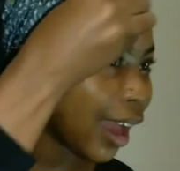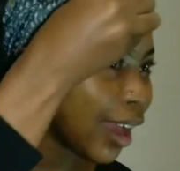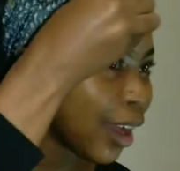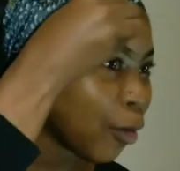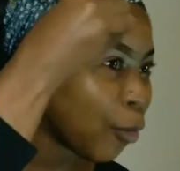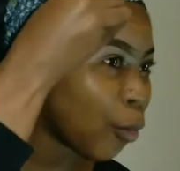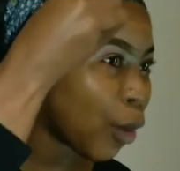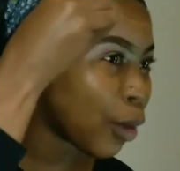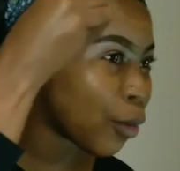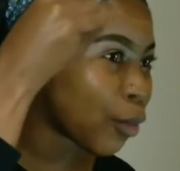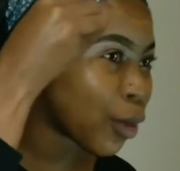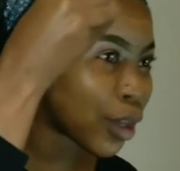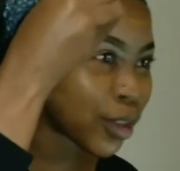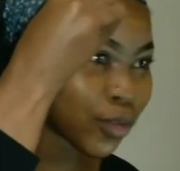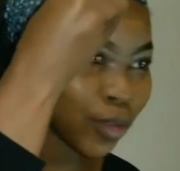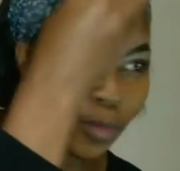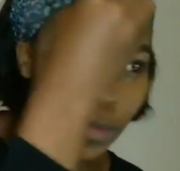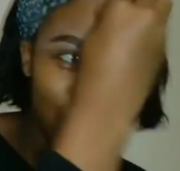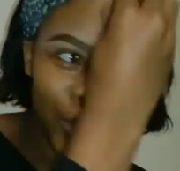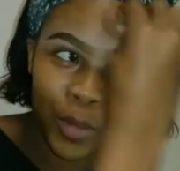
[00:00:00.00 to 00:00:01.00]
what works
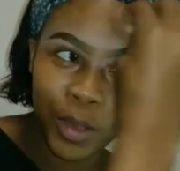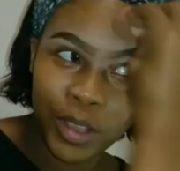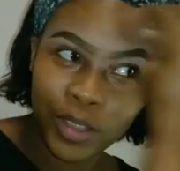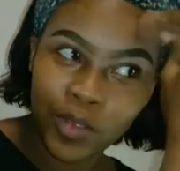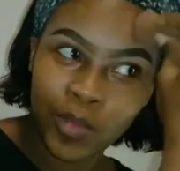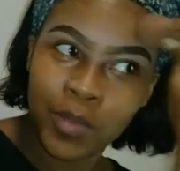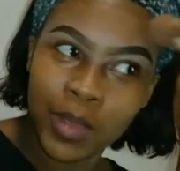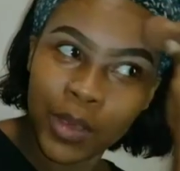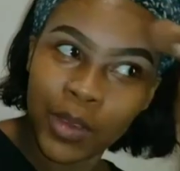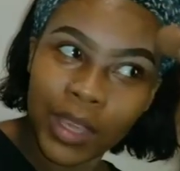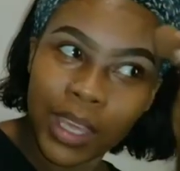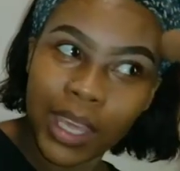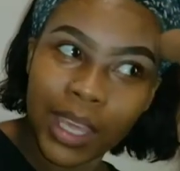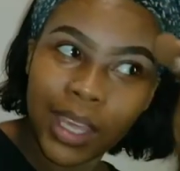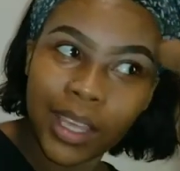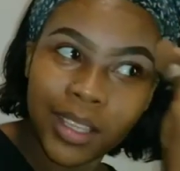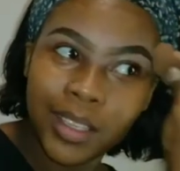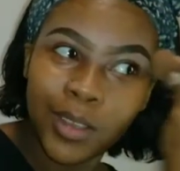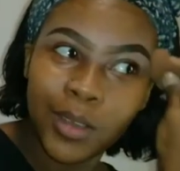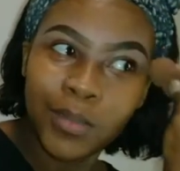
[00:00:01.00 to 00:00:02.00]
for me works for me,
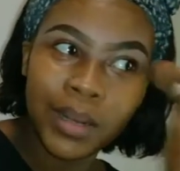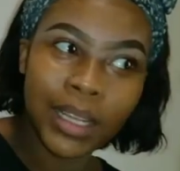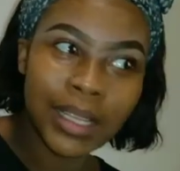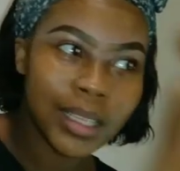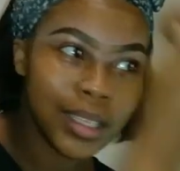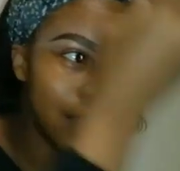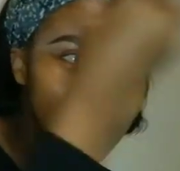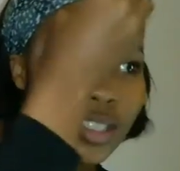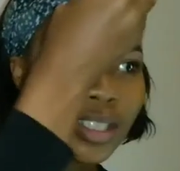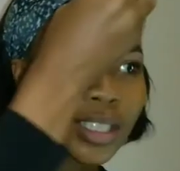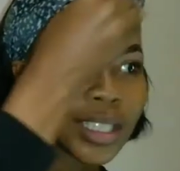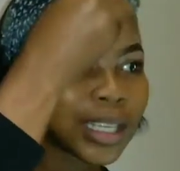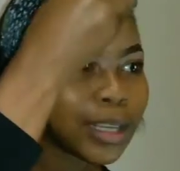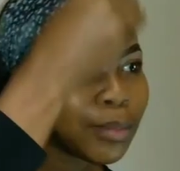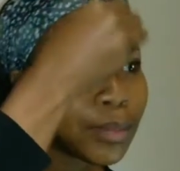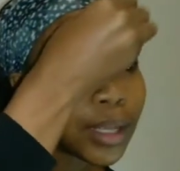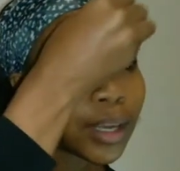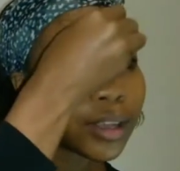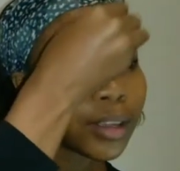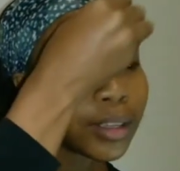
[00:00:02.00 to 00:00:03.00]
okay? So please just leave
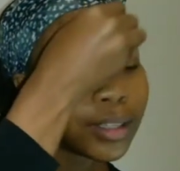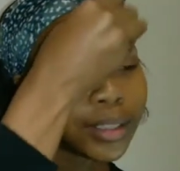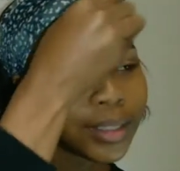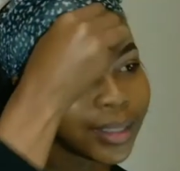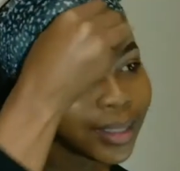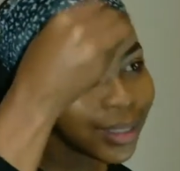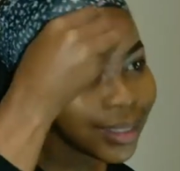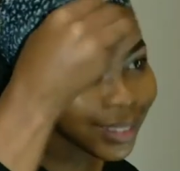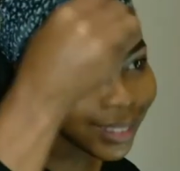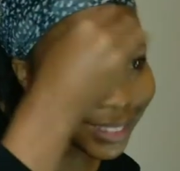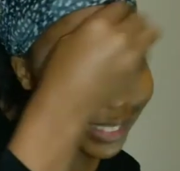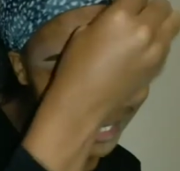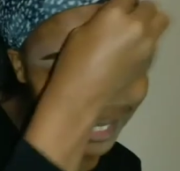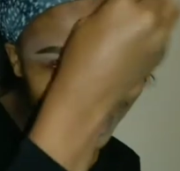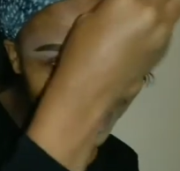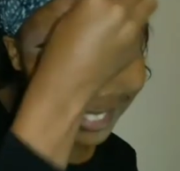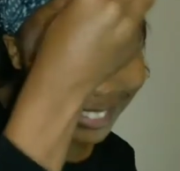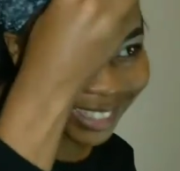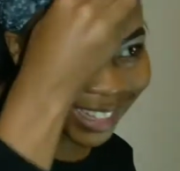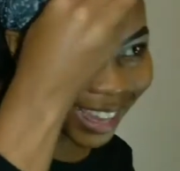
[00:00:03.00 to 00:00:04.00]
me
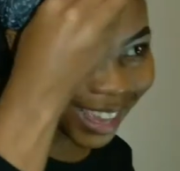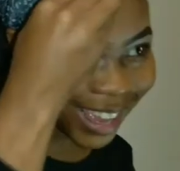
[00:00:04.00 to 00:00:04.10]
alone.